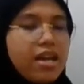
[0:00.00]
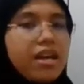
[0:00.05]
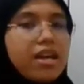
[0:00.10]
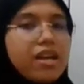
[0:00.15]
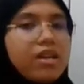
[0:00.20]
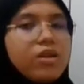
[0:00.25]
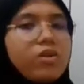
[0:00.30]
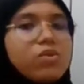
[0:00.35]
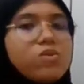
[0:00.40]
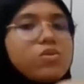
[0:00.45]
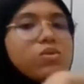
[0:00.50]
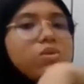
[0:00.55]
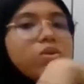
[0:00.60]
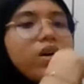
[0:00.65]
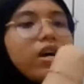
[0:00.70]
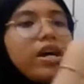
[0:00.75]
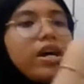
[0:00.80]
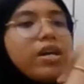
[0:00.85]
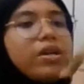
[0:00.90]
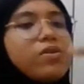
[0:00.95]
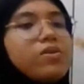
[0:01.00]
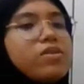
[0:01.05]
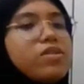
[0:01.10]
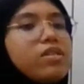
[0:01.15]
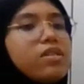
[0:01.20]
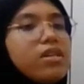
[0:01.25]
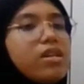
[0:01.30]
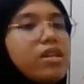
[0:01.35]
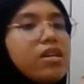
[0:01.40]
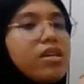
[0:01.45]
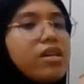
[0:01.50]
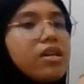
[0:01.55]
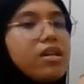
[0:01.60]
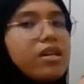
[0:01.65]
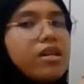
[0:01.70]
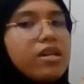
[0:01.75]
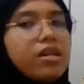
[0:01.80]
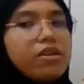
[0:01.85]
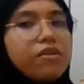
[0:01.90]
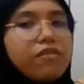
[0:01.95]
and also I used
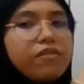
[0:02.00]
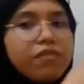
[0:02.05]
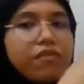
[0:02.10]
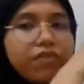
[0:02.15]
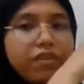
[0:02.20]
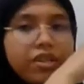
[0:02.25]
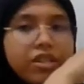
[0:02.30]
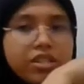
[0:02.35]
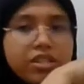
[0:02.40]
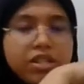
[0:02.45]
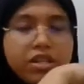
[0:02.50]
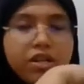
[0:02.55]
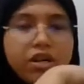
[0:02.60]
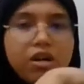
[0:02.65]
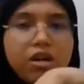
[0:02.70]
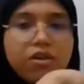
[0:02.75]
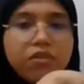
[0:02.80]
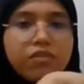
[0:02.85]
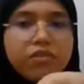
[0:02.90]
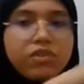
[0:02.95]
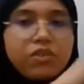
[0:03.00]
a finishing of